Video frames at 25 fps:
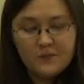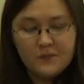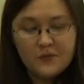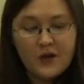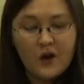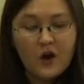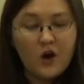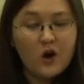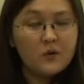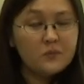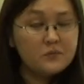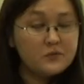
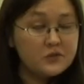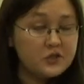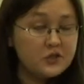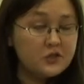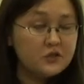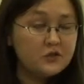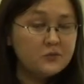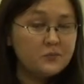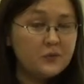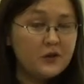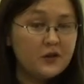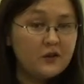the
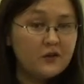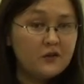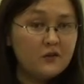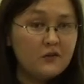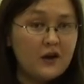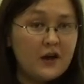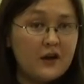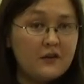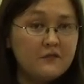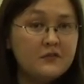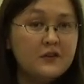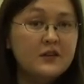optional
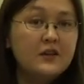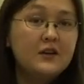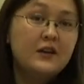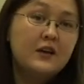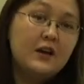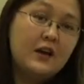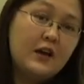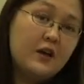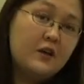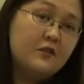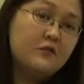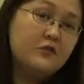paragraph
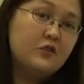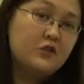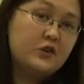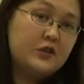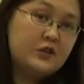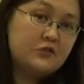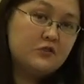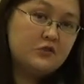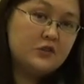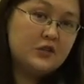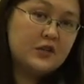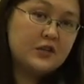of your
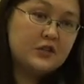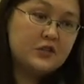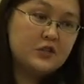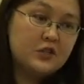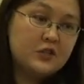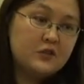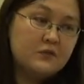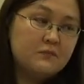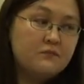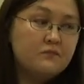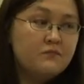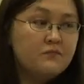
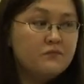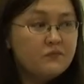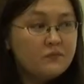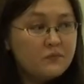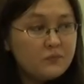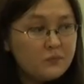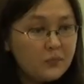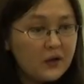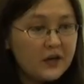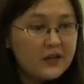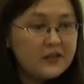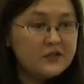introduction.
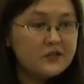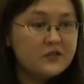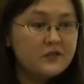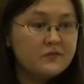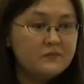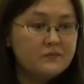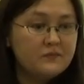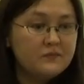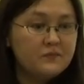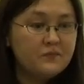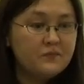But